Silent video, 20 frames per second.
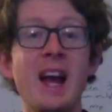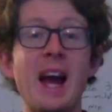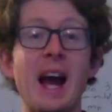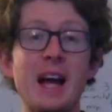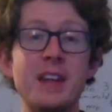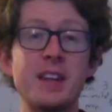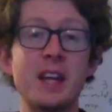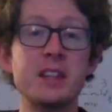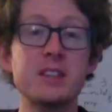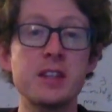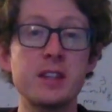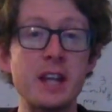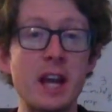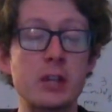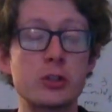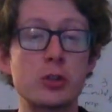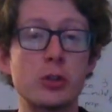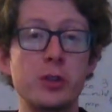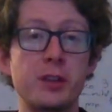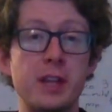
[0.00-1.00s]
And that's a
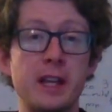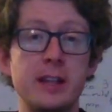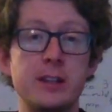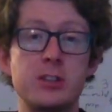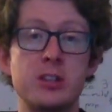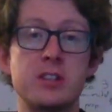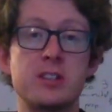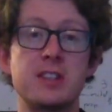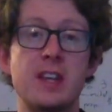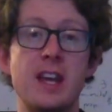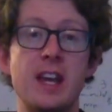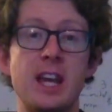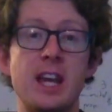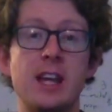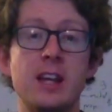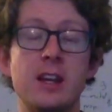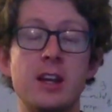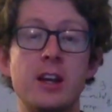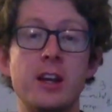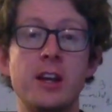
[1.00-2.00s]
natural thing to
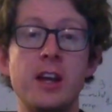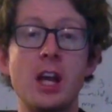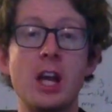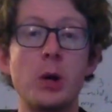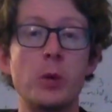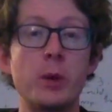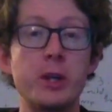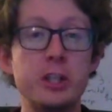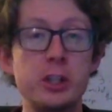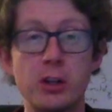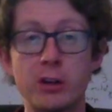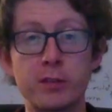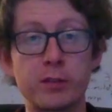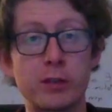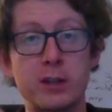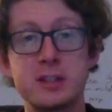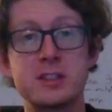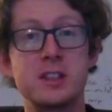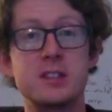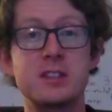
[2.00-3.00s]
say when you're, for
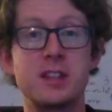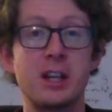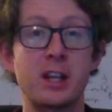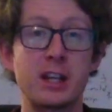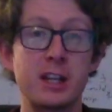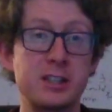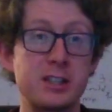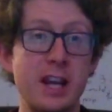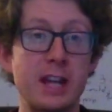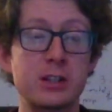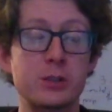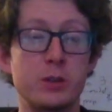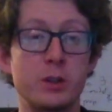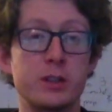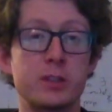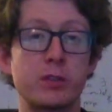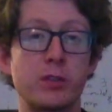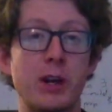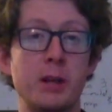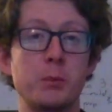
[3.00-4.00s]
instance, in a
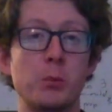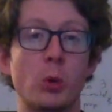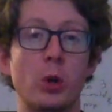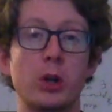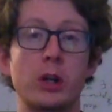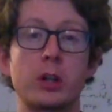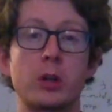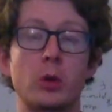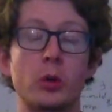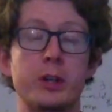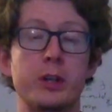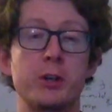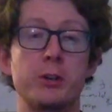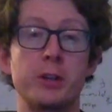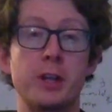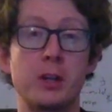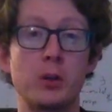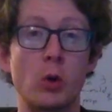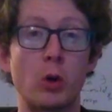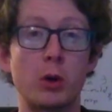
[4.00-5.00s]
contextualist framework or you're in
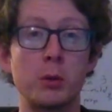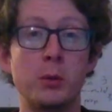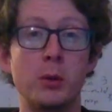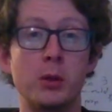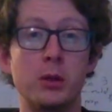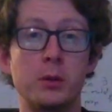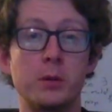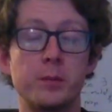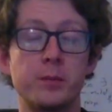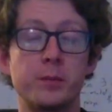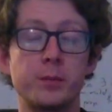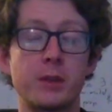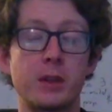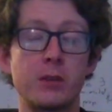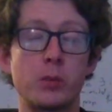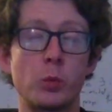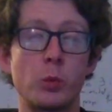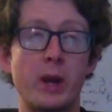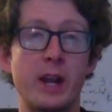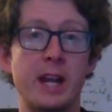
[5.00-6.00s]
a normal
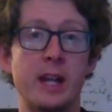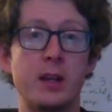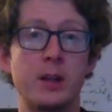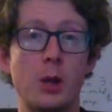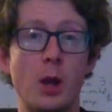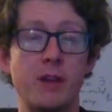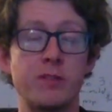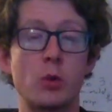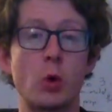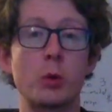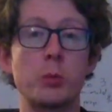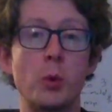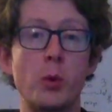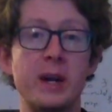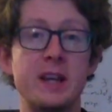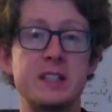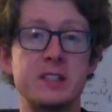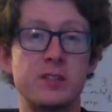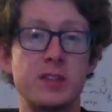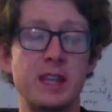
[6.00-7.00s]
way, you have normal
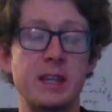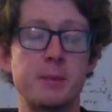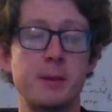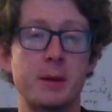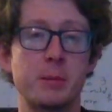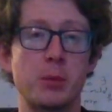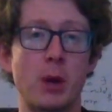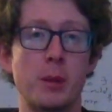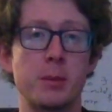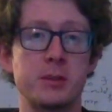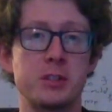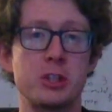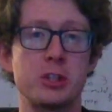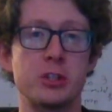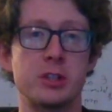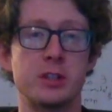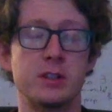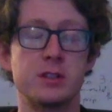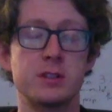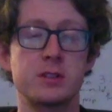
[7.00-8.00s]
ways of thinking about
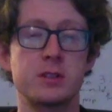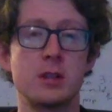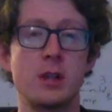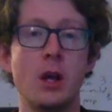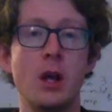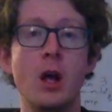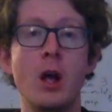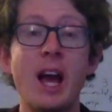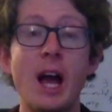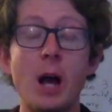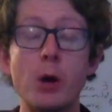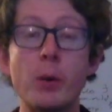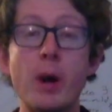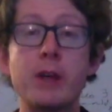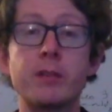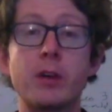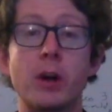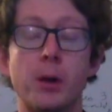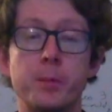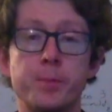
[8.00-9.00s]
propositions.
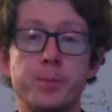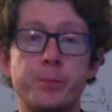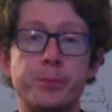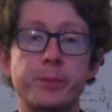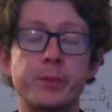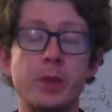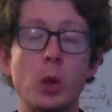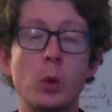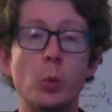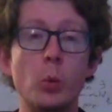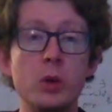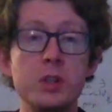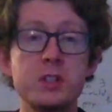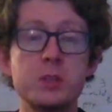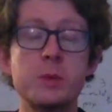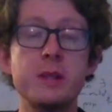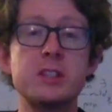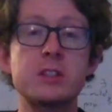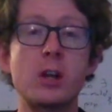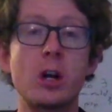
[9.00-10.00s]
However, once
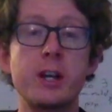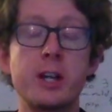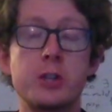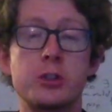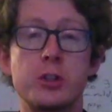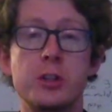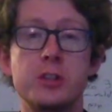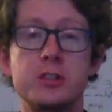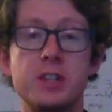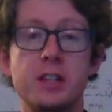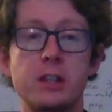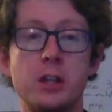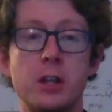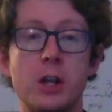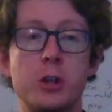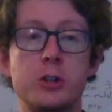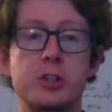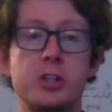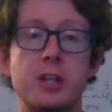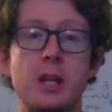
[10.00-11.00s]
we start introducing the
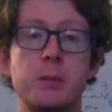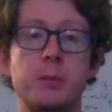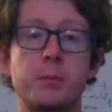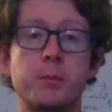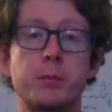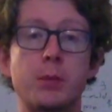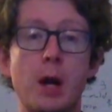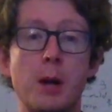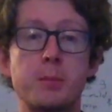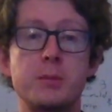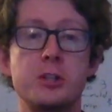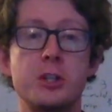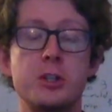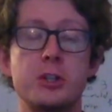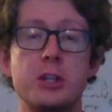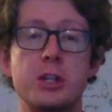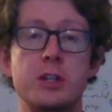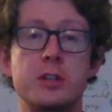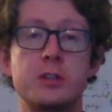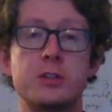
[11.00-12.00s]
notion that
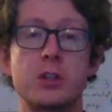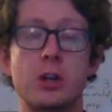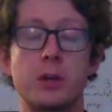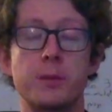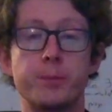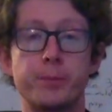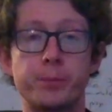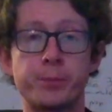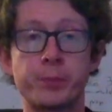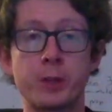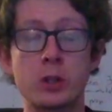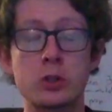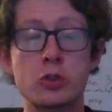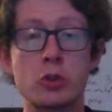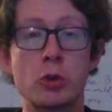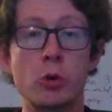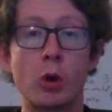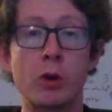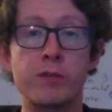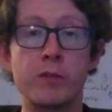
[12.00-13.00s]
propositions are
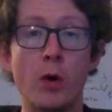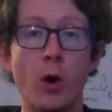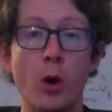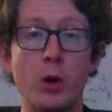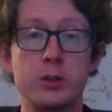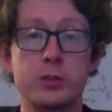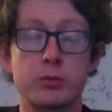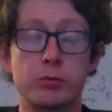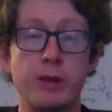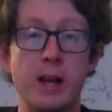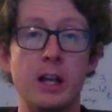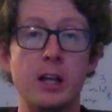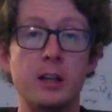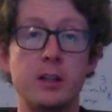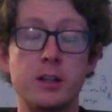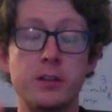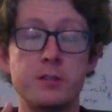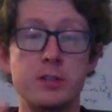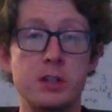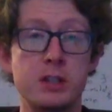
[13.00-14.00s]
true or false
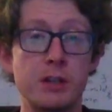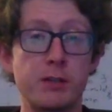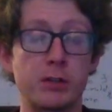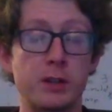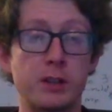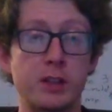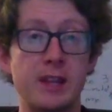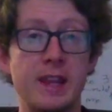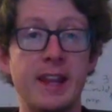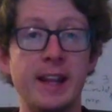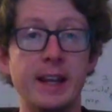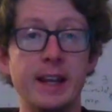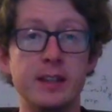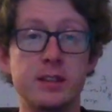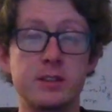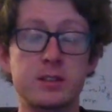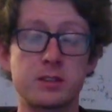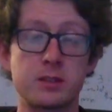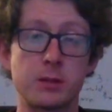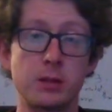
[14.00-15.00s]
relative to different
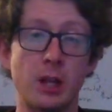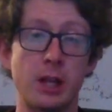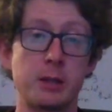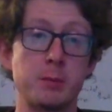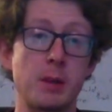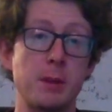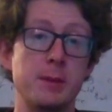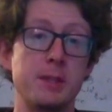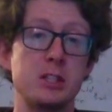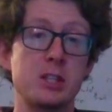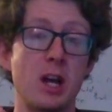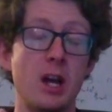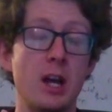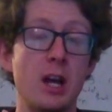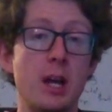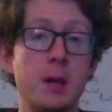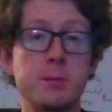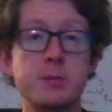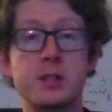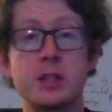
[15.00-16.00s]
things, like maybe
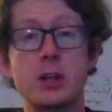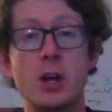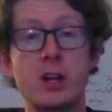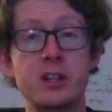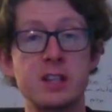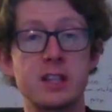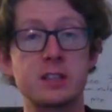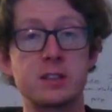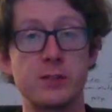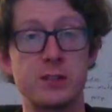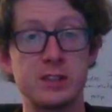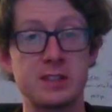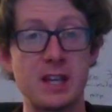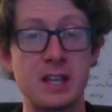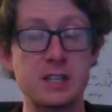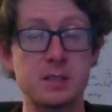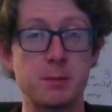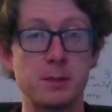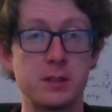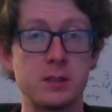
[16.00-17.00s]
times and context of
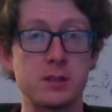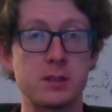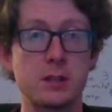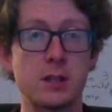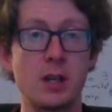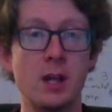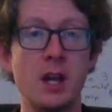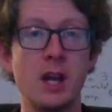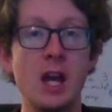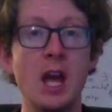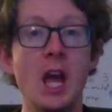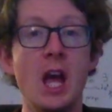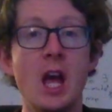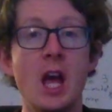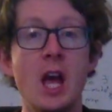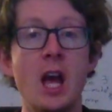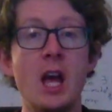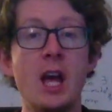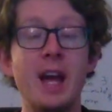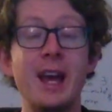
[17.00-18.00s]
assessment,
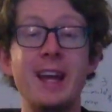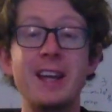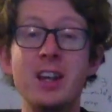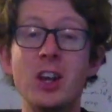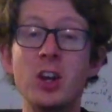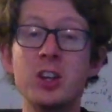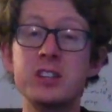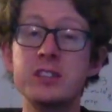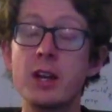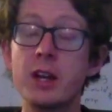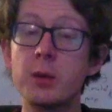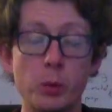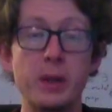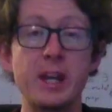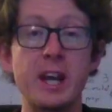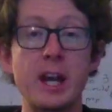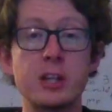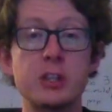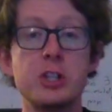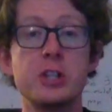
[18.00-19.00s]
it looks like we
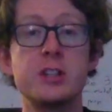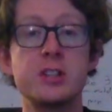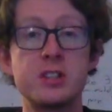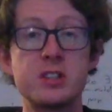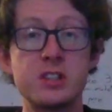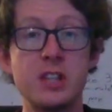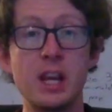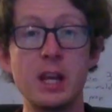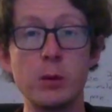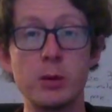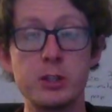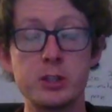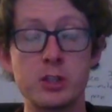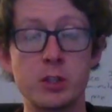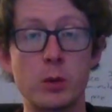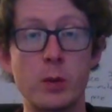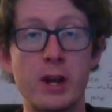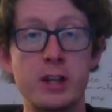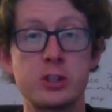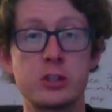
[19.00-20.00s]
can actually distinguish the
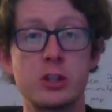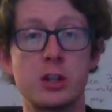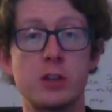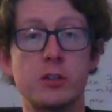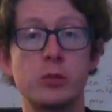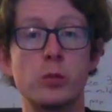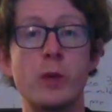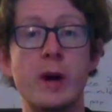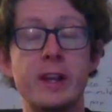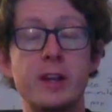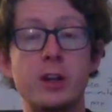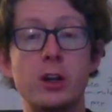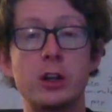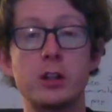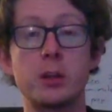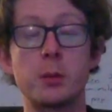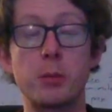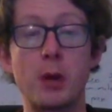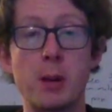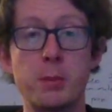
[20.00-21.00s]
question of whether
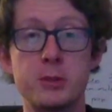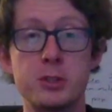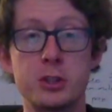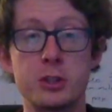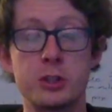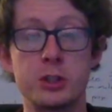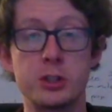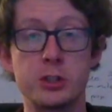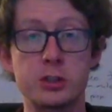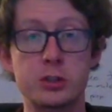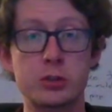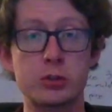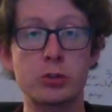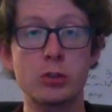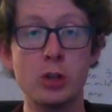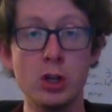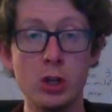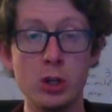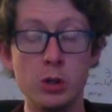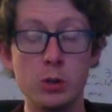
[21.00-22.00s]
the proposition is
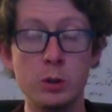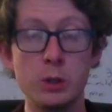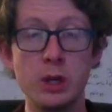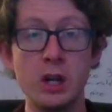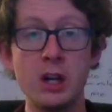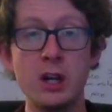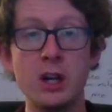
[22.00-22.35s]
true